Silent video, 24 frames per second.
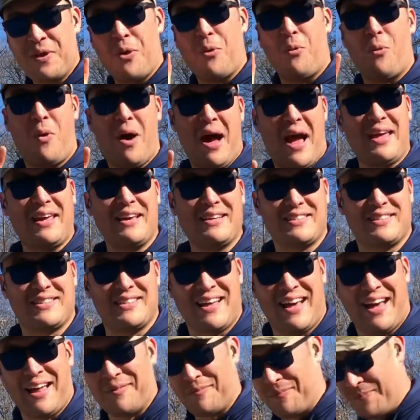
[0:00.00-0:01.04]
Why is
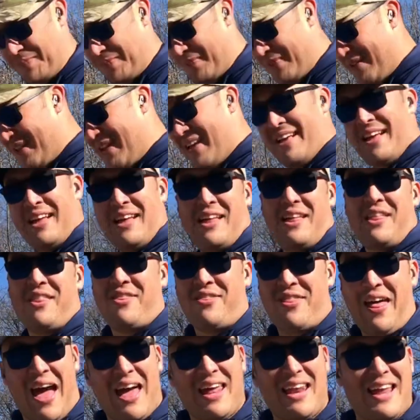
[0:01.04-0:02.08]
that?
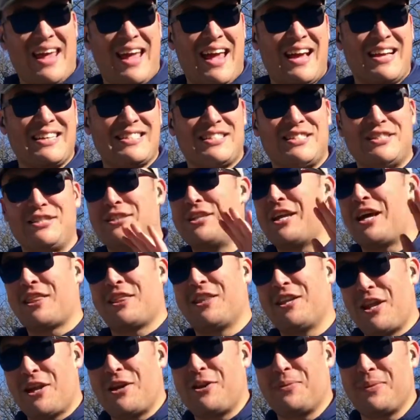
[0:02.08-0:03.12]
That has
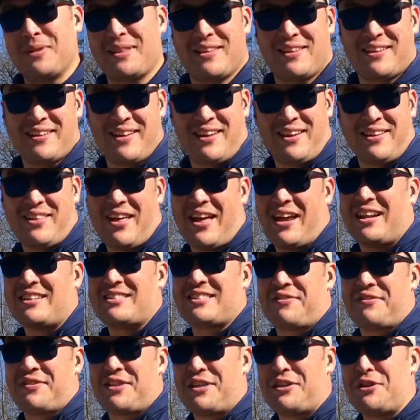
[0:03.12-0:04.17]
nothing to do with the gun. That has
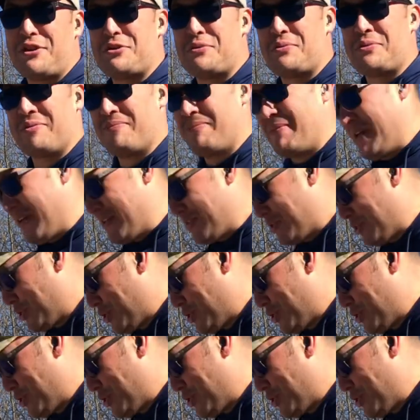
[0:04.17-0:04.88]
everything to do with me as a